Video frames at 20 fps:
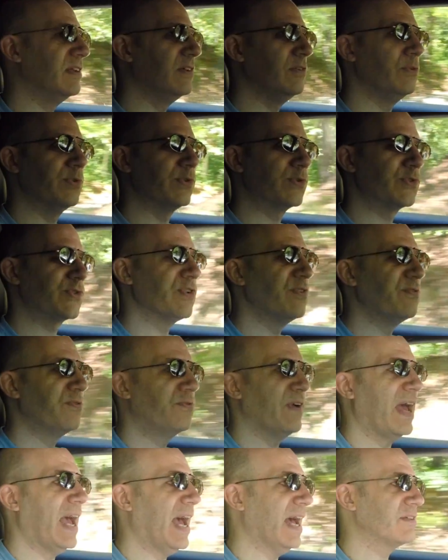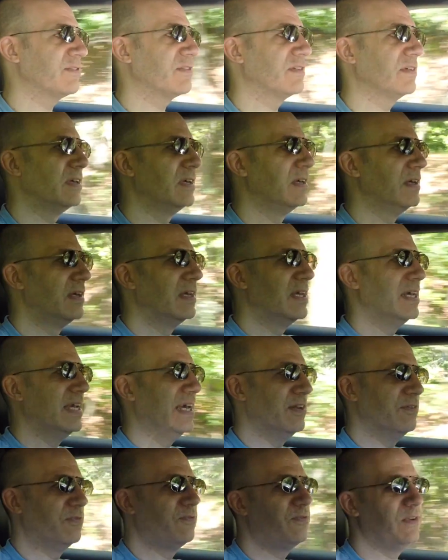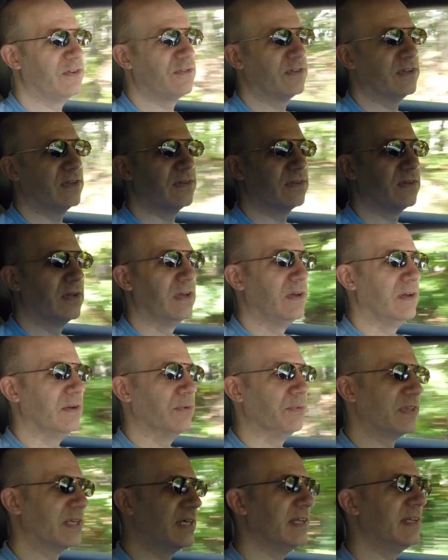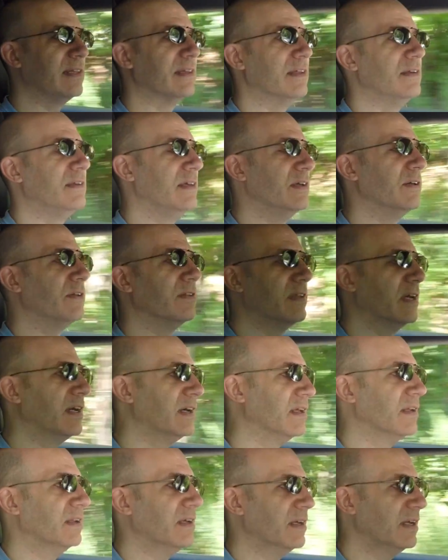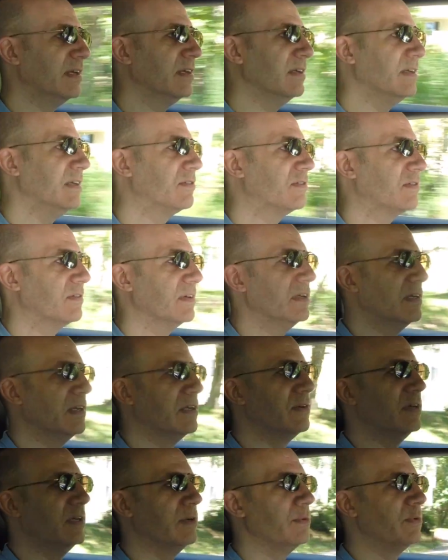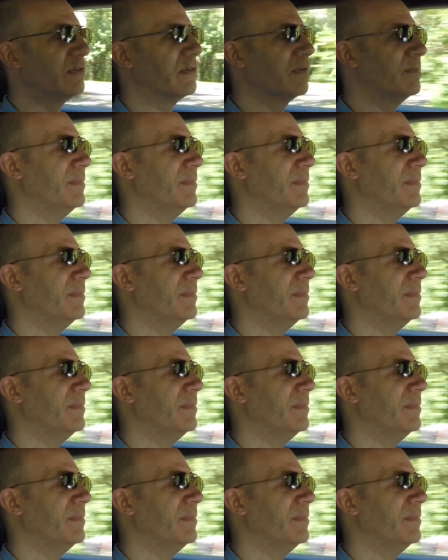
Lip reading: and you were so fast and efficient with getting the deal done. It was